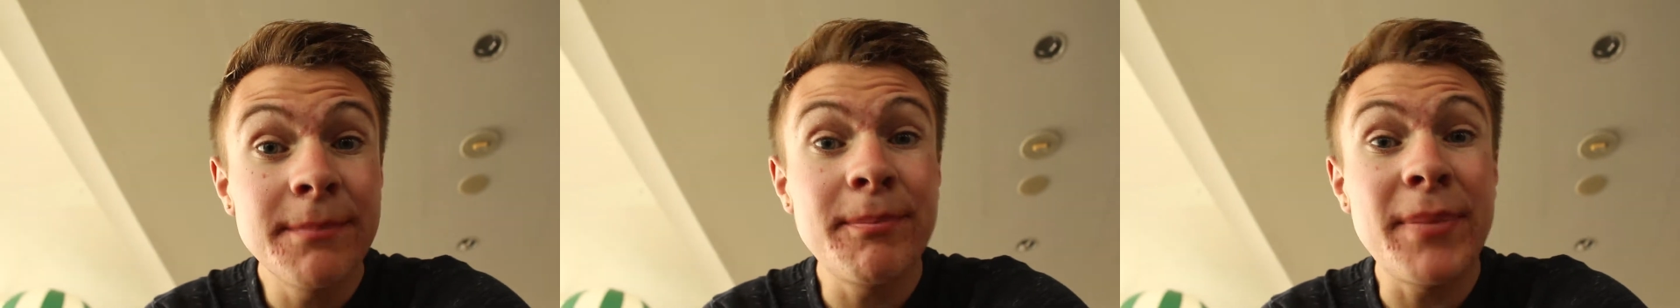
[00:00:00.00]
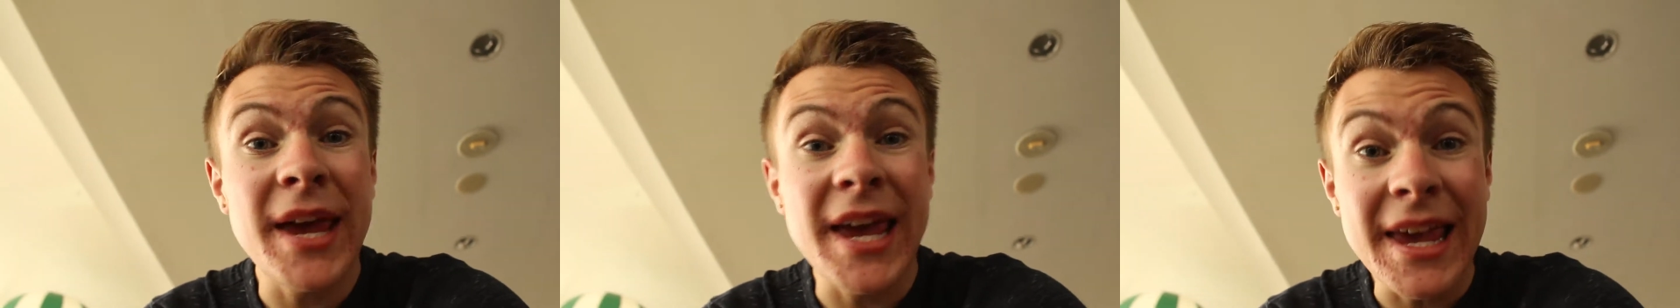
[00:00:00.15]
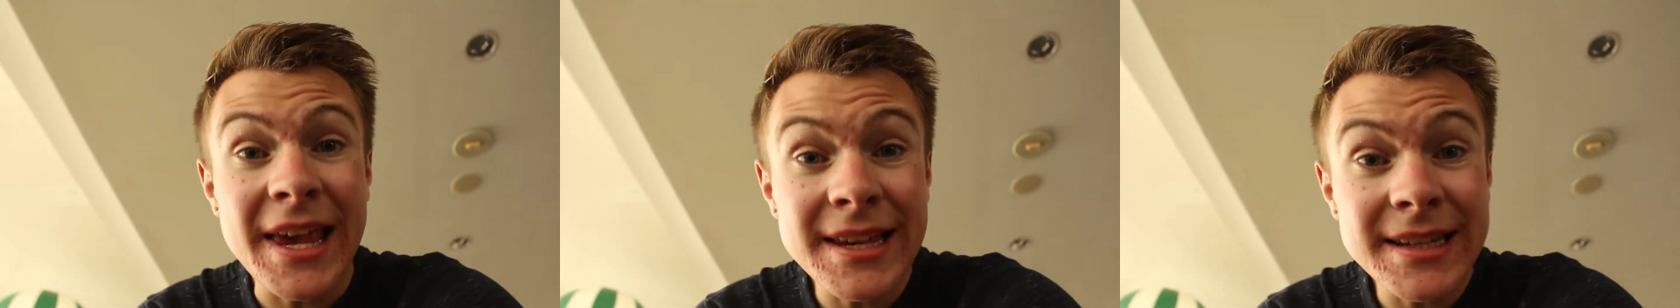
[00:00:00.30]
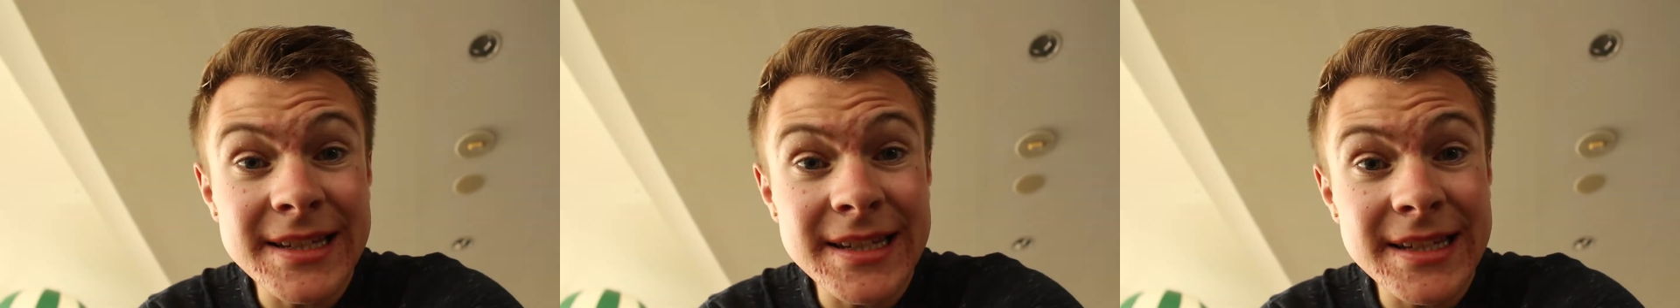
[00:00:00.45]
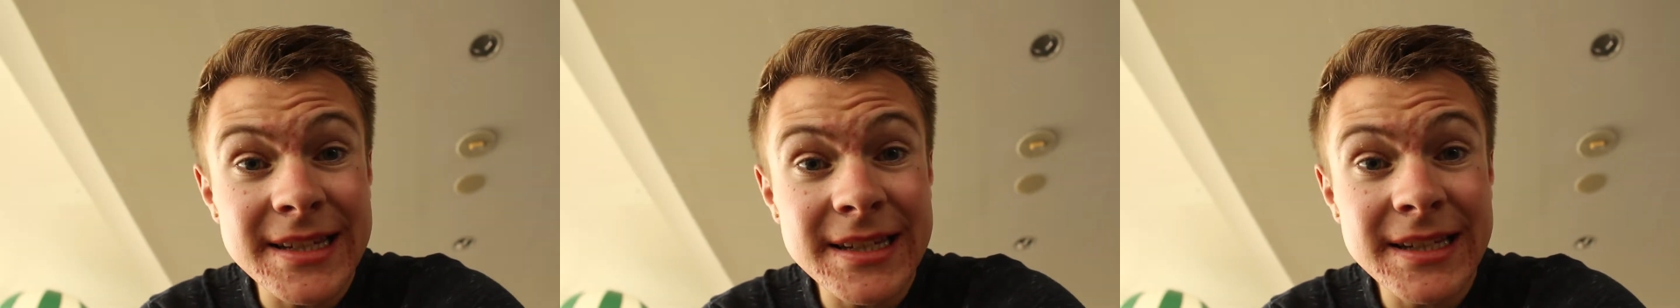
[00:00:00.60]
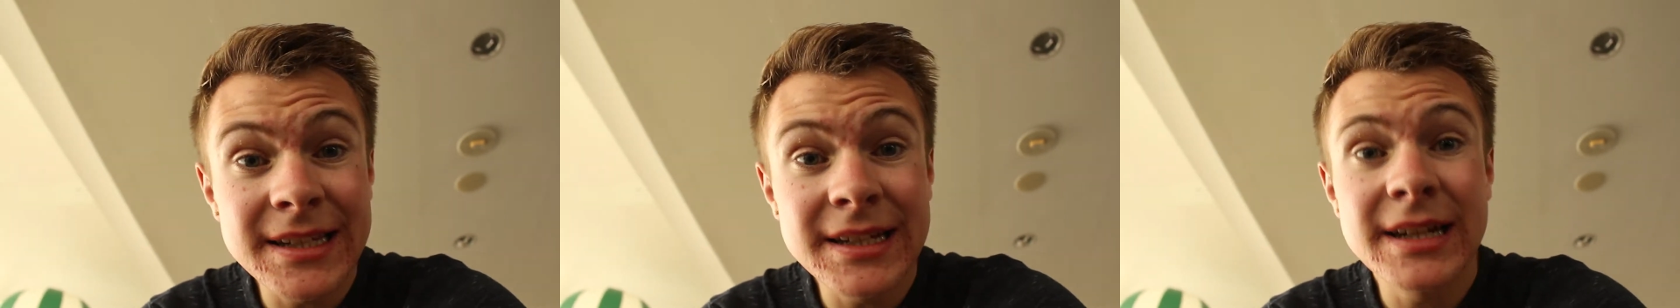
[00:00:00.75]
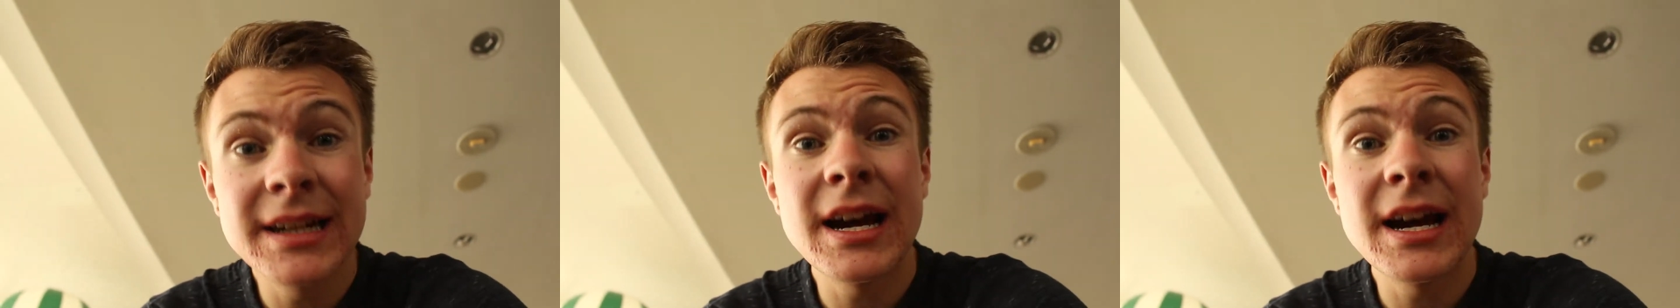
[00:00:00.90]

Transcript: peace,